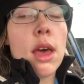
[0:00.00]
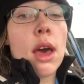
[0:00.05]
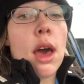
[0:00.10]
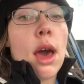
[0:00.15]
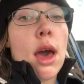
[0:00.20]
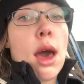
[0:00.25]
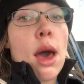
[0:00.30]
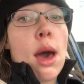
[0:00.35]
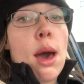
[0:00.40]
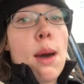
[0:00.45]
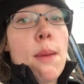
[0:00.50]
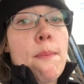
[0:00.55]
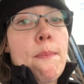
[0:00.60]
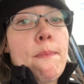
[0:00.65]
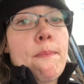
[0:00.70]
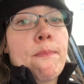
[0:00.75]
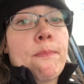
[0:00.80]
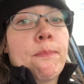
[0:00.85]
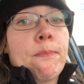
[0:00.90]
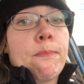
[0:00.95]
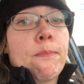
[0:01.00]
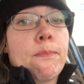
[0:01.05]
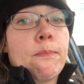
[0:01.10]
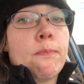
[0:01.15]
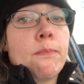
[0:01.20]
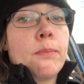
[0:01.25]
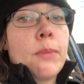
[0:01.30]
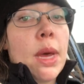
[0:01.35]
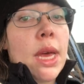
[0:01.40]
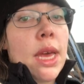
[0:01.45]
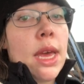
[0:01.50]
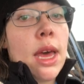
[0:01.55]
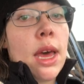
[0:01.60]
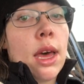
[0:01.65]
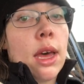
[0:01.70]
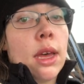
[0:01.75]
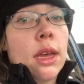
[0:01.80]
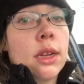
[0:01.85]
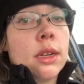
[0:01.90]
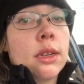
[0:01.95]
Um, but
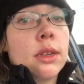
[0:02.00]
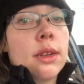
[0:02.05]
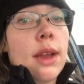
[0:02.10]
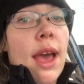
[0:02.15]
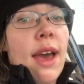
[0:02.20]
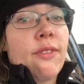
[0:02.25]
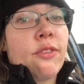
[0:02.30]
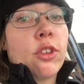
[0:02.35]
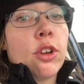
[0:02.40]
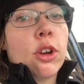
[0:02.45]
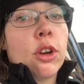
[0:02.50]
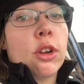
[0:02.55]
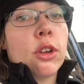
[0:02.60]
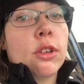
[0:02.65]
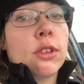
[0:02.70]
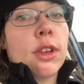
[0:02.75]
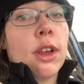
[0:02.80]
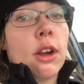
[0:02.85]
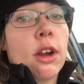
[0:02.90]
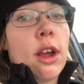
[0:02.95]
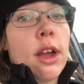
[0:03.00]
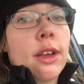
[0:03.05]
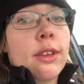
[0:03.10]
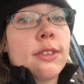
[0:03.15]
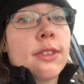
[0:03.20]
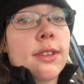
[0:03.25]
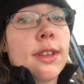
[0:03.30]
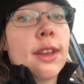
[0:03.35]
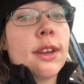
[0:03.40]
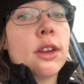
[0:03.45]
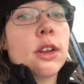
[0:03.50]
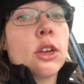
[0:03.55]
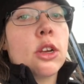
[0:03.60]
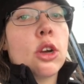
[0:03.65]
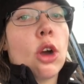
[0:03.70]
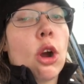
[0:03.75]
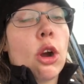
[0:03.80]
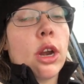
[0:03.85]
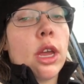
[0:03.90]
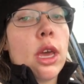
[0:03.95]
yeah, after TRX, did
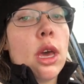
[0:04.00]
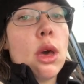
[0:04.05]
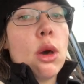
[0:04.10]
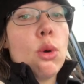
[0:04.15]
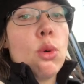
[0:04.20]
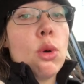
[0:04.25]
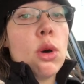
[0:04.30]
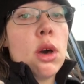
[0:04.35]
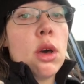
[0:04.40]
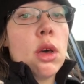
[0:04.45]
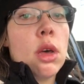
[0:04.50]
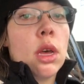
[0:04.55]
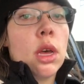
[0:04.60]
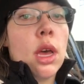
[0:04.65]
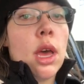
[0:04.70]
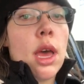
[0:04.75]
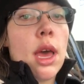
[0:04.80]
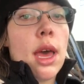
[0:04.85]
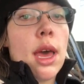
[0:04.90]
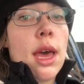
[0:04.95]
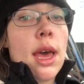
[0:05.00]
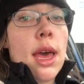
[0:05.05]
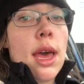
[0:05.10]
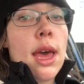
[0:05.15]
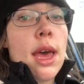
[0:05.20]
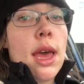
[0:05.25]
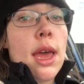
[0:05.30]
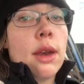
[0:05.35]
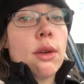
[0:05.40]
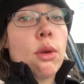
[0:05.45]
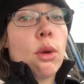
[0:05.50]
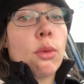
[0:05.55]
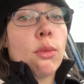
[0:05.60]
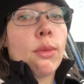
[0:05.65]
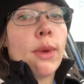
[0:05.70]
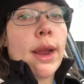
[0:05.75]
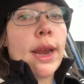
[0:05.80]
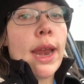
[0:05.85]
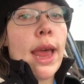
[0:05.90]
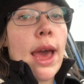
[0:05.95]
cardio. And
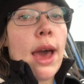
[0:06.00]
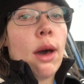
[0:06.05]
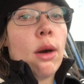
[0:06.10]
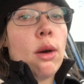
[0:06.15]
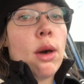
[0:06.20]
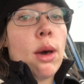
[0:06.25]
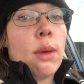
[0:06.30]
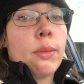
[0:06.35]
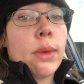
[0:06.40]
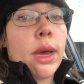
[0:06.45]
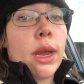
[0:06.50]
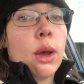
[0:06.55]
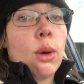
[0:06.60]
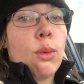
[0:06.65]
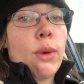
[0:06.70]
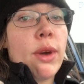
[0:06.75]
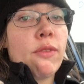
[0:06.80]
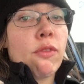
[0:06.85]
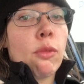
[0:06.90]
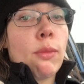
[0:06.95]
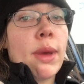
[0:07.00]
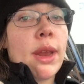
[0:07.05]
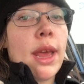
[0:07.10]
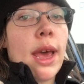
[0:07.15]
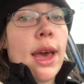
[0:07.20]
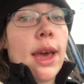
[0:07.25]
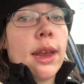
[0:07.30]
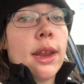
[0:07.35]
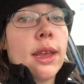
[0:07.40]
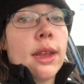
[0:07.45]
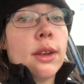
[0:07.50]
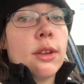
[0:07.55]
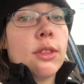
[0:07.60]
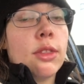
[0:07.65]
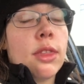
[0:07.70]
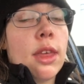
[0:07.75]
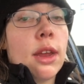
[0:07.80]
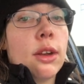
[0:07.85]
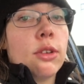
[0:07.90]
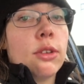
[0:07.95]
right now, I'm gonna wait for my dad and
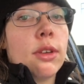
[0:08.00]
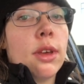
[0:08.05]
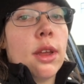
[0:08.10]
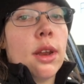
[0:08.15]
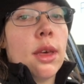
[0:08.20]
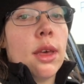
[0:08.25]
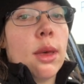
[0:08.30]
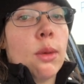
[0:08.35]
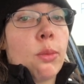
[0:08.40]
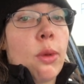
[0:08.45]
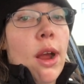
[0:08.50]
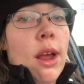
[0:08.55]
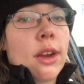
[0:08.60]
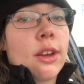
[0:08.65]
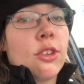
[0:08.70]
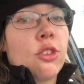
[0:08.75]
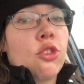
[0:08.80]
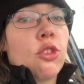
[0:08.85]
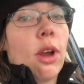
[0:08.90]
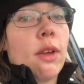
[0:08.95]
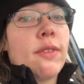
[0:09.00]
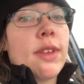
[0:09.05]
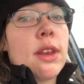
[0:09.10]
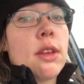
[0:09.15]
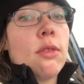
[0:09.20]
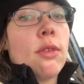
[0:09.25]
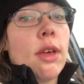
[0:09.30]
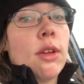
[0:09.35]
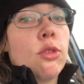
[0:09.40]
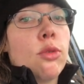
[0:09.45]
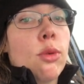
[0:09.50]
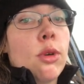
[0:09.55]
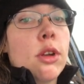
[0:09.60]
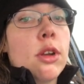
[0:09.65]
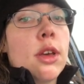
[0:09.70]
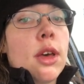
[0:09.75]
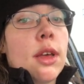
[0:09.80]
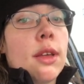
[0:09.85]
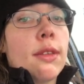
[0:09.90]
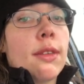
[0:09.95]
then gonna practice driving to Ledgewood
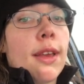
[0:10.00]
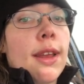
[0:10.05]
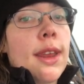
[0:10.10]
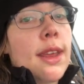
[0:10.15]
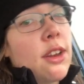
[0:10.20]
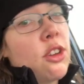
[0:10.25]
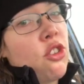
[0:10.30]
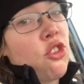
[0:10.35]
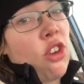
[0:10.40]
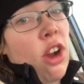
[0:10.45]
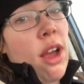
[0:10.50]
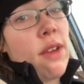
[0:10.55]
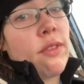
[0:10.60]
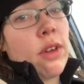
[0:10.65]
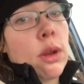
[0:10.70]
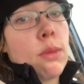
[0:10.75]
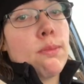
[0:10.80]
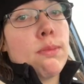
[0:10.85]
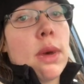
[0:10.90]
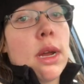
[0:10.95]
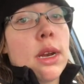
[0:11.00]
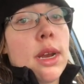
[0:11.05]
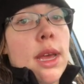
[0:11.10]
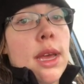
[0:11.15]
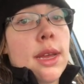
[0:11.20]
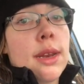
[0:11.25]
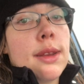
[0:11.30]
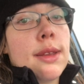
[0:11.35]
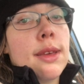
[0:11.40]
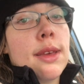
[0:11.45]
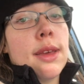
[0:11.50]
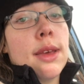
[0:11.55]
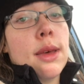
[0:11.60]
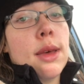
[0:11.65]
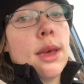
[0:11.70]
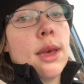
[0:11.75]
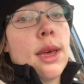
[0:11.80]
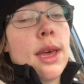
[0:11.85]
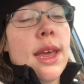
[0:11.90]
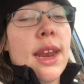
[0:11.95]
because I need to drive on Monday to
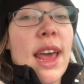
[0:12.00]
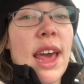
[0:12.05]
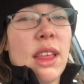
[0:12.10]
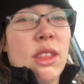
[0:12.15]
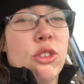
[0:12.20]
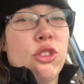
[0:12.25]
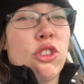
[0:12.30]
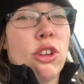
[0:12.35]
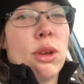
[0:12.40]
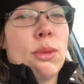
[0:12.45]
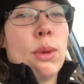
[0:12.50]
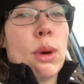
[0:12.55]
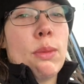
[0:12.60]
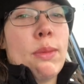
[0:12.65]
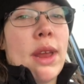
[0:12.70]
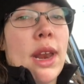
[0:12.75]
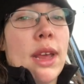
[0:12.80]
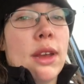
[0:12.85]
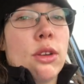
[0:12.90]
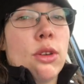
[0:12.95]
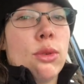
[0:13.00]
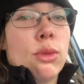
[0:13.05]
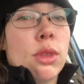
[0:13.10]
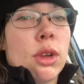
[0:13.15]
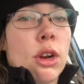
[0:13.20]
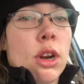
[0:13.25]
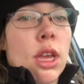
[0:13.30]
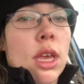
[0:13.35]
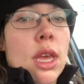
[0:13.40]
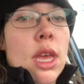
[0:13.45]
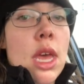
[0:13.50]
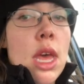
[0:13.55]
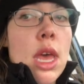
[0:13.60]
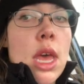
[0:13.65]
an allergy appointment at 2.30.